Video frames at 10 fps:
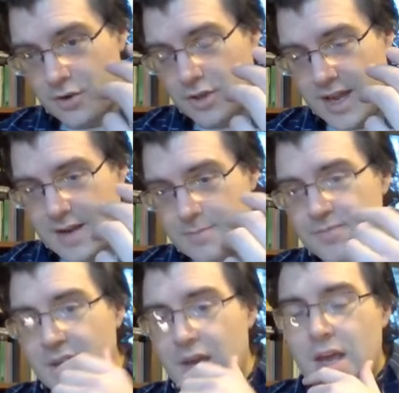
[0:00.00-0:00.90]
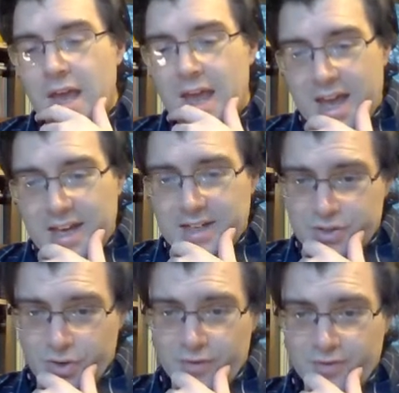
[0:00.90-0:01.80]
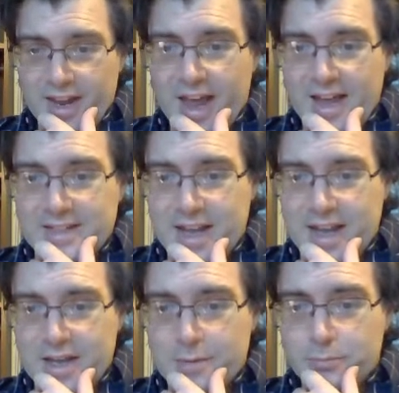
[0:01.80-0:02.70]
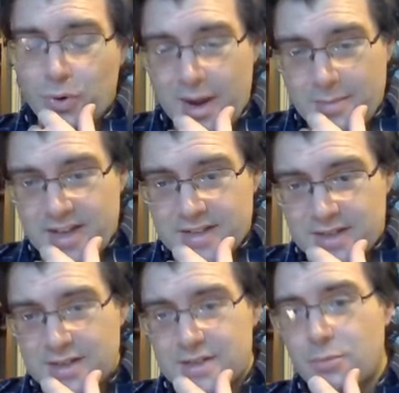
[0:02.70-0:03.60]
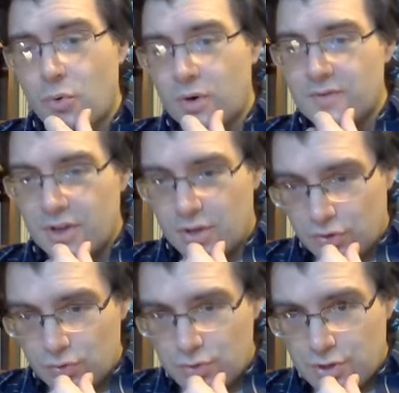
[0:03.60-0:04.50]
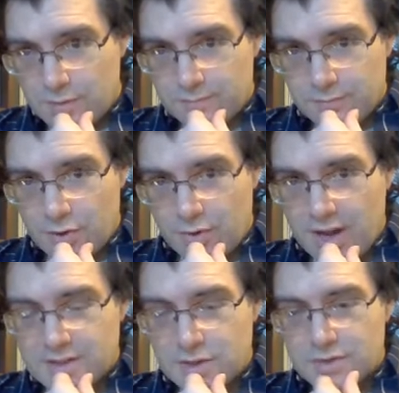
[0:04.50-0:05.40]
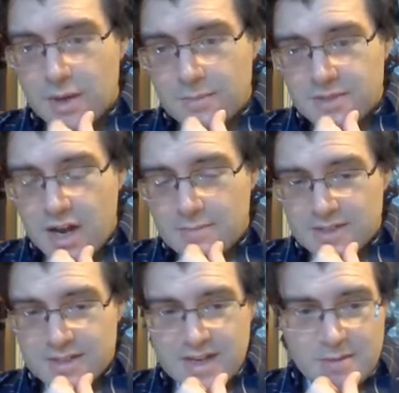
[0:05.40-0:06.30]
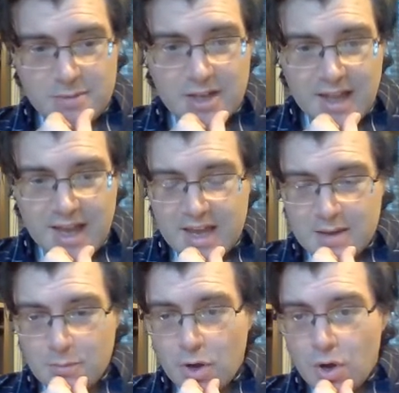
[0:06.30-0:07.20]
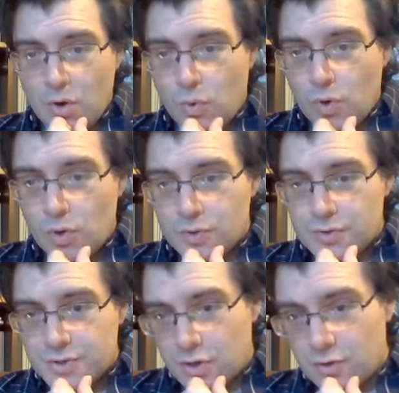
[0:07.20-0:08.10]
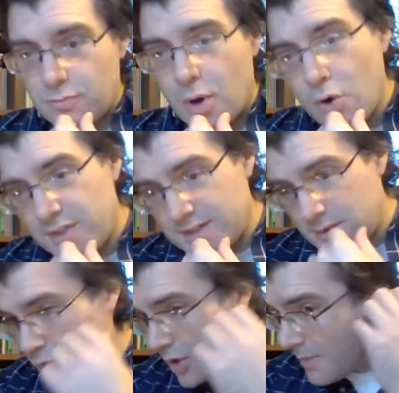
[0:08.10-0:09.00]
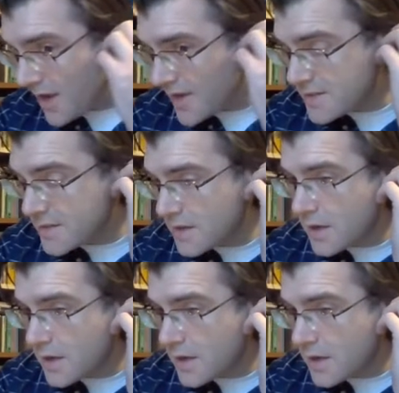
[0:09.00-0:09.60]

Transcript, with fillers: claim, and it's serving as a premise in support of the conclusion. Okay, so sometimes the same claim will serve both as a premise